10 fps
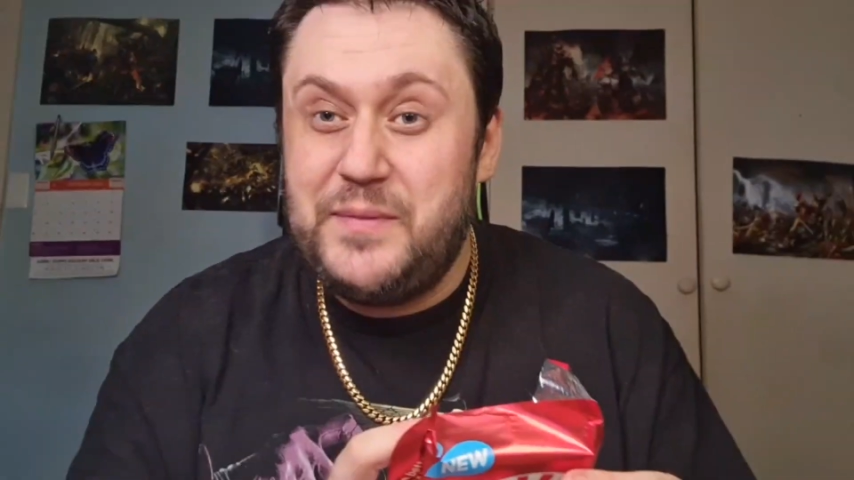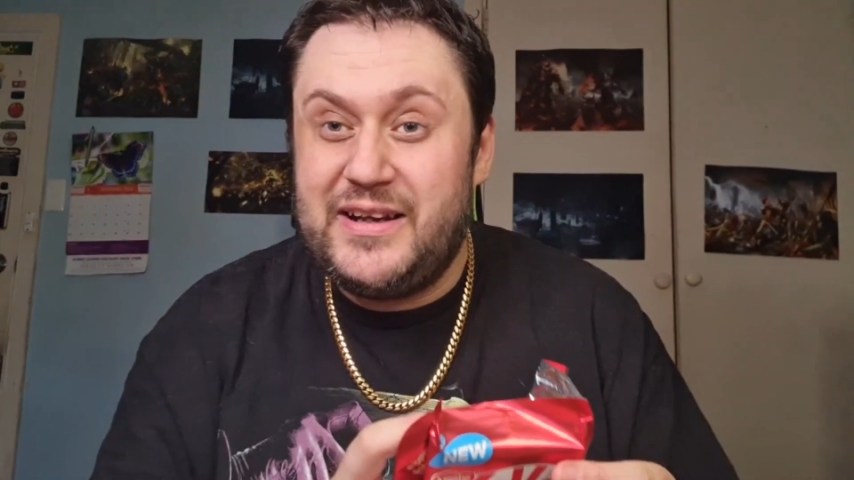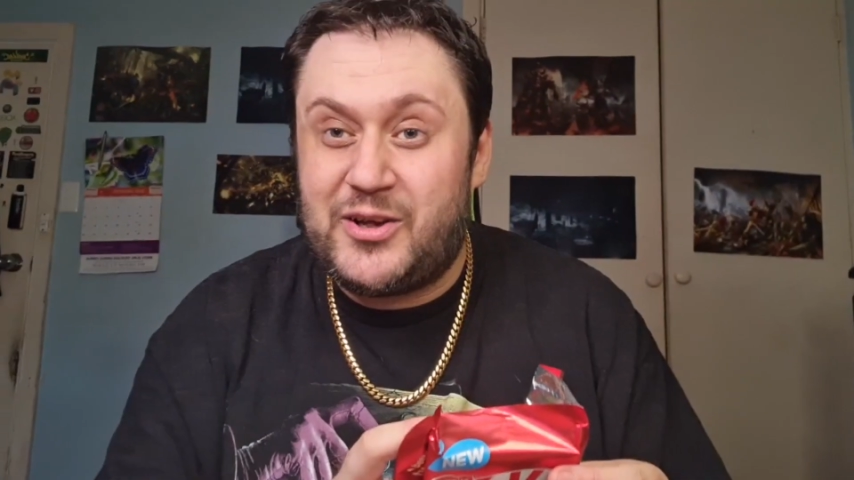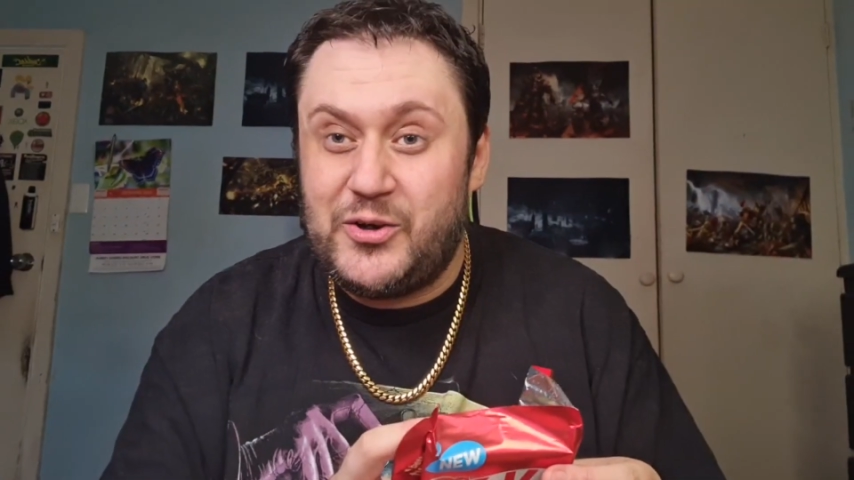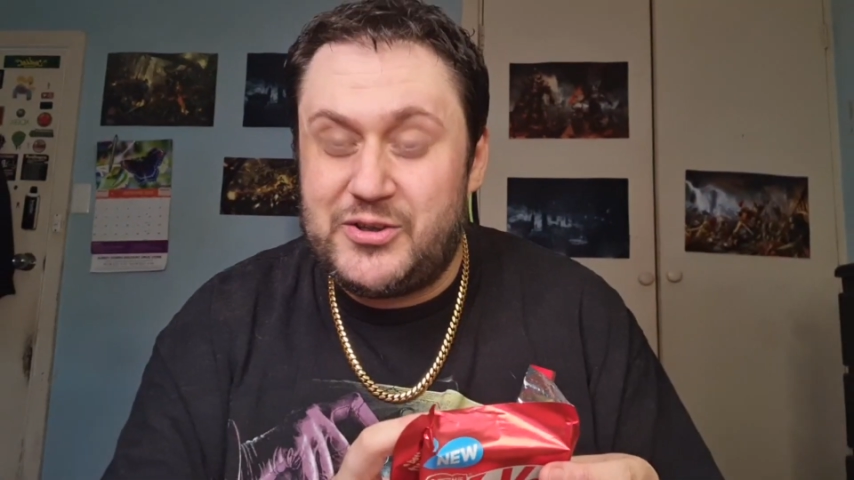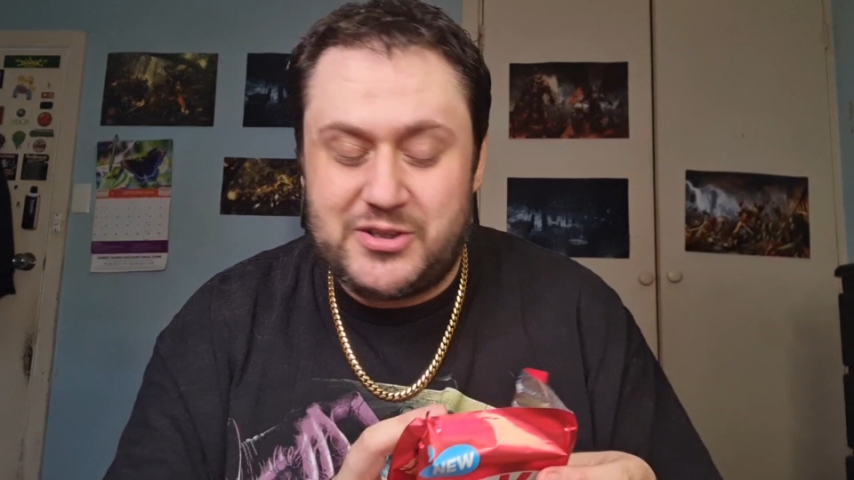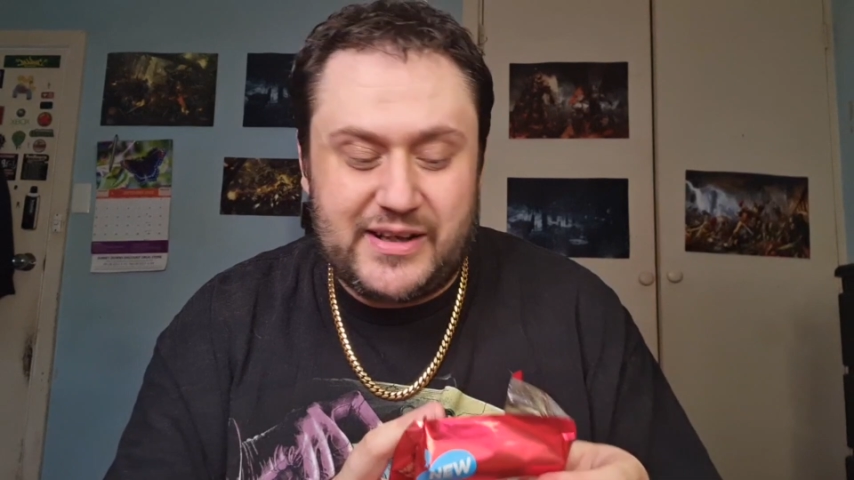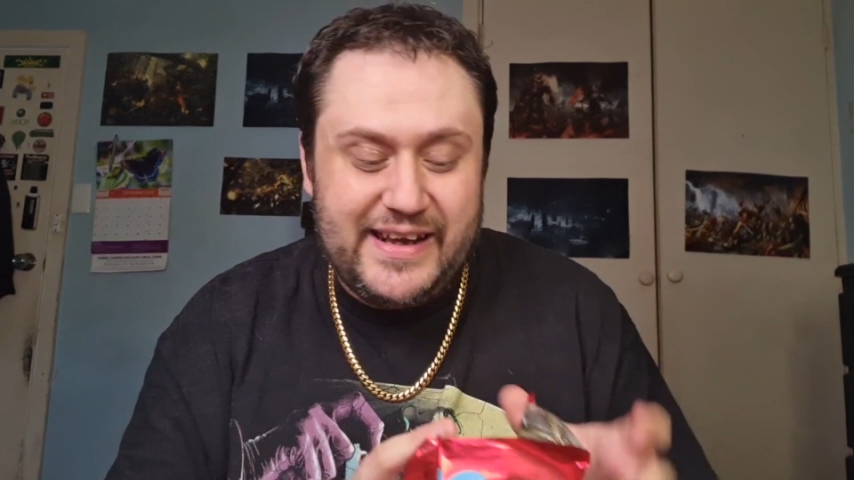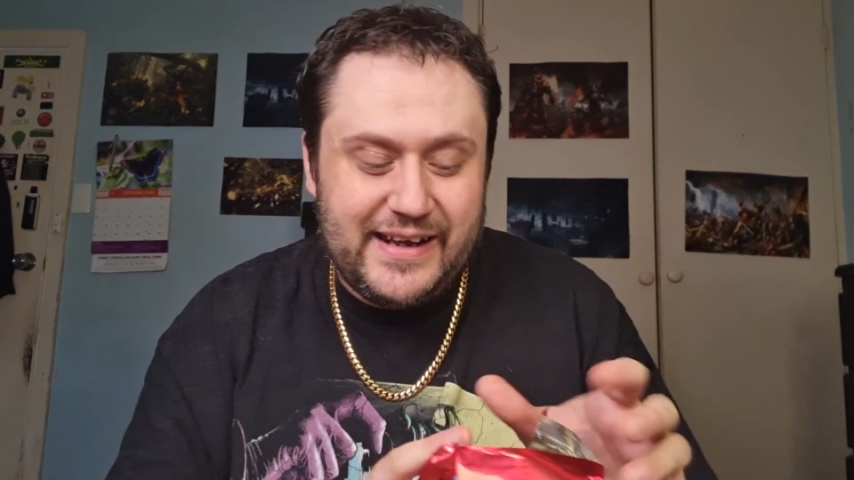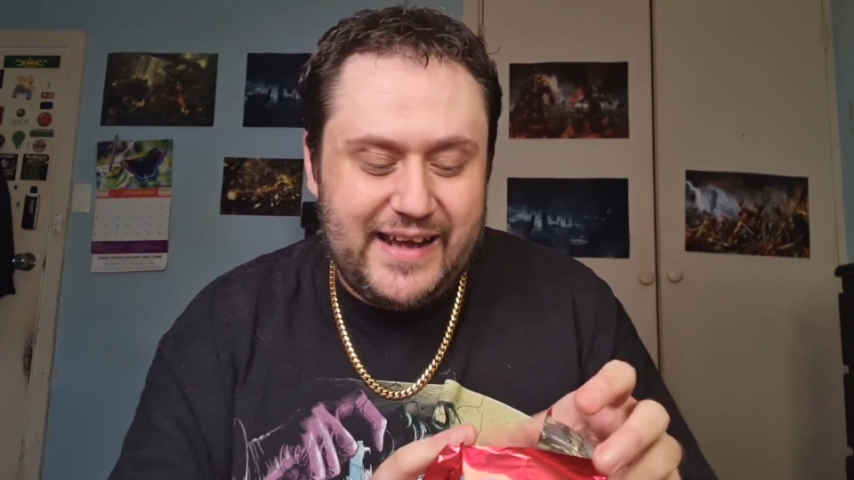me a good
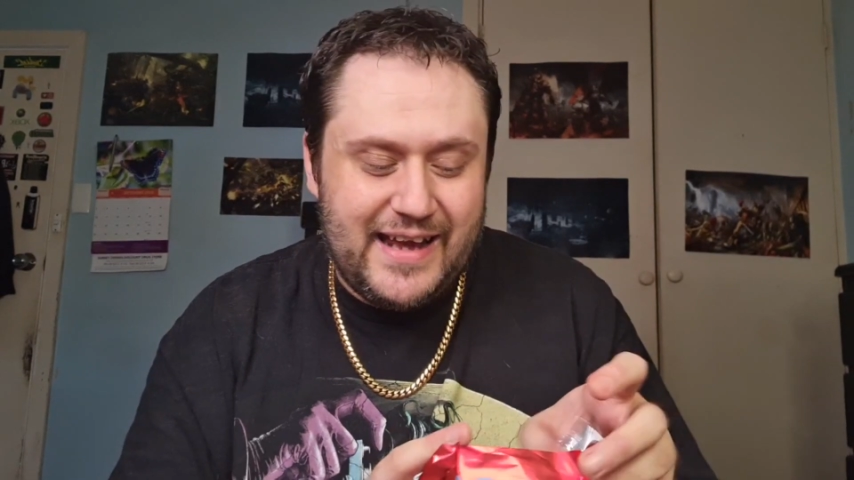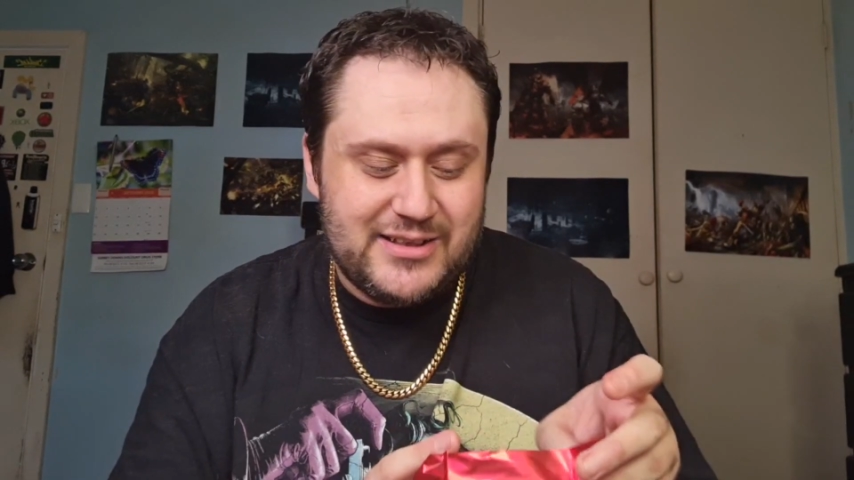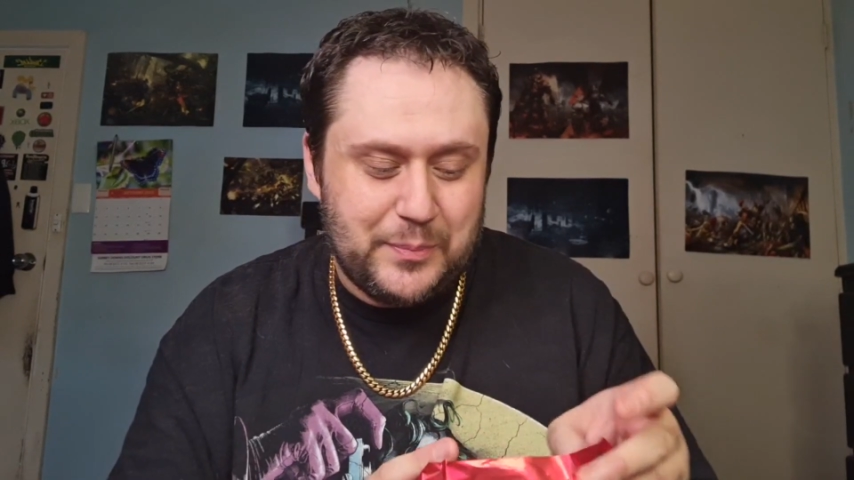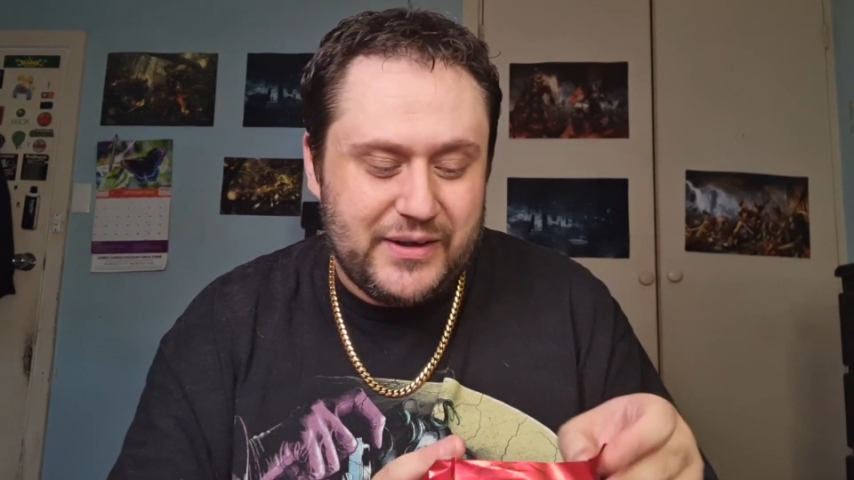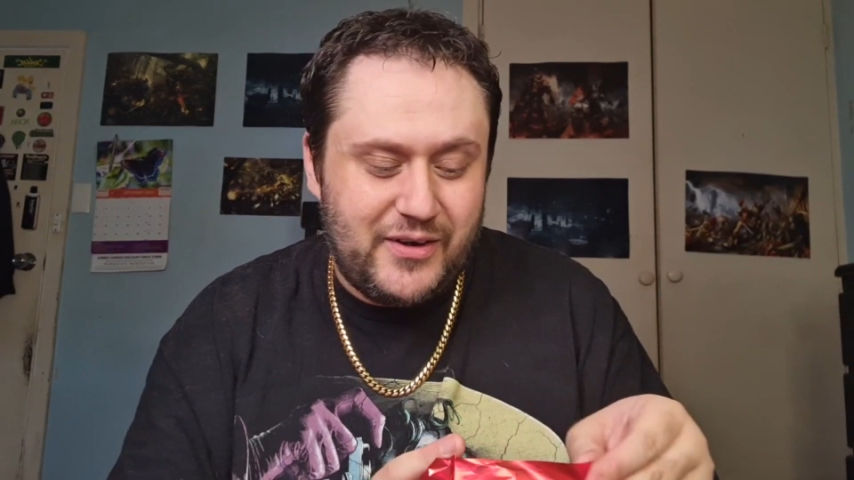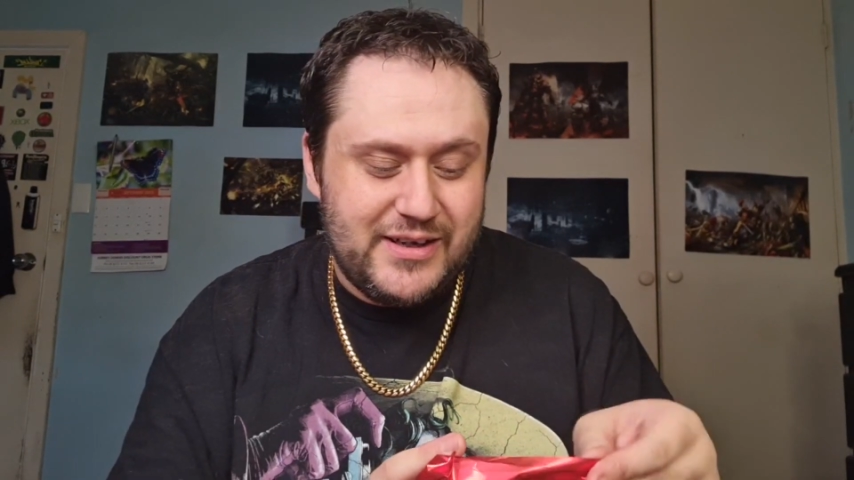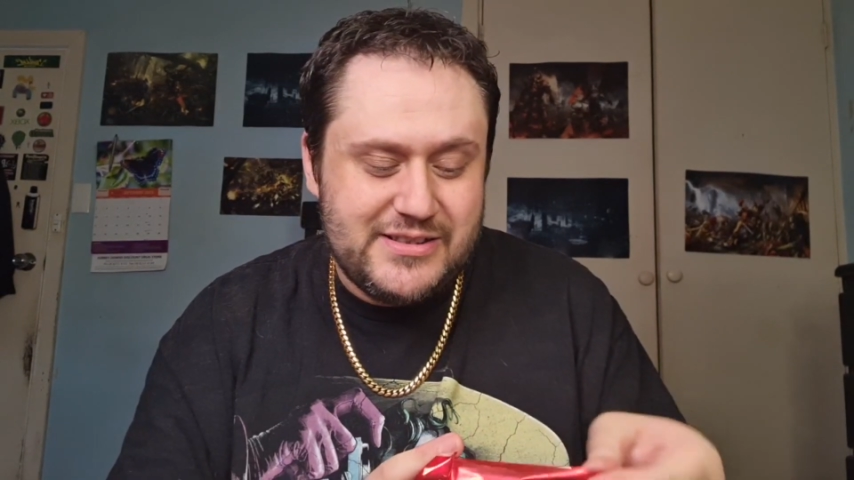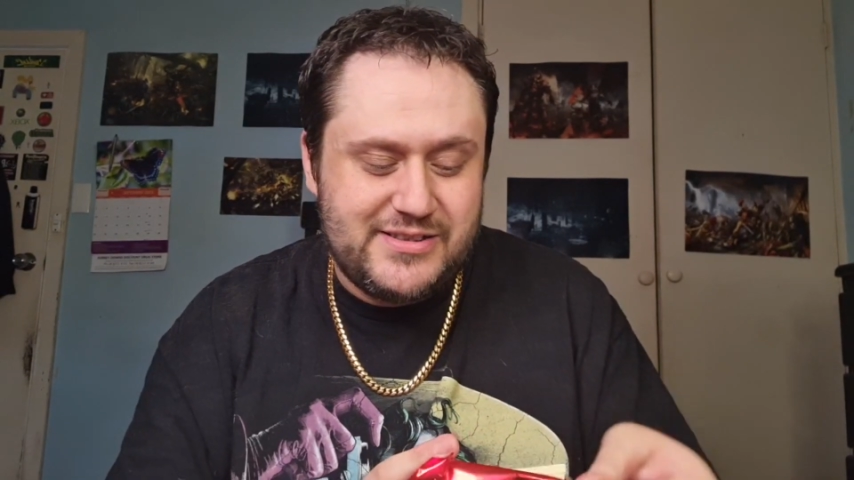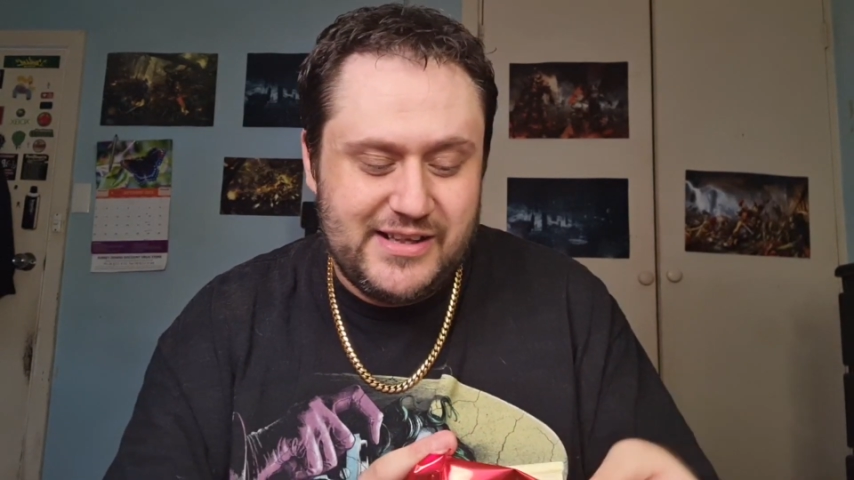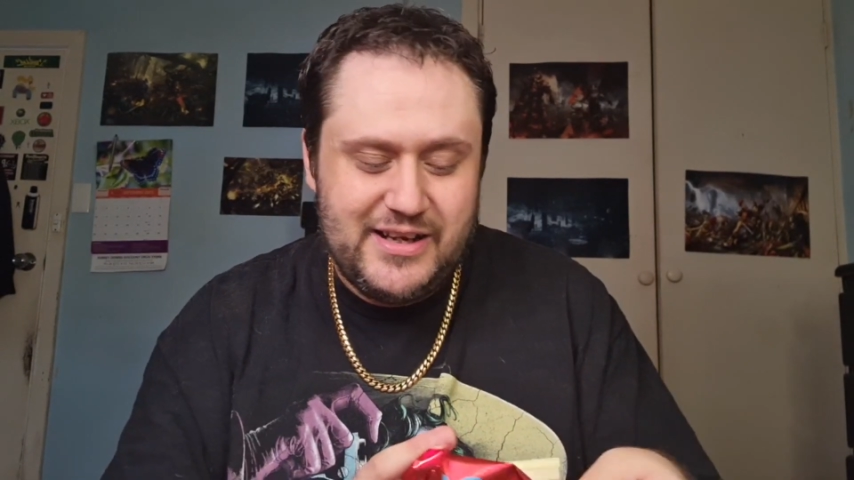Kitkat, to be honest.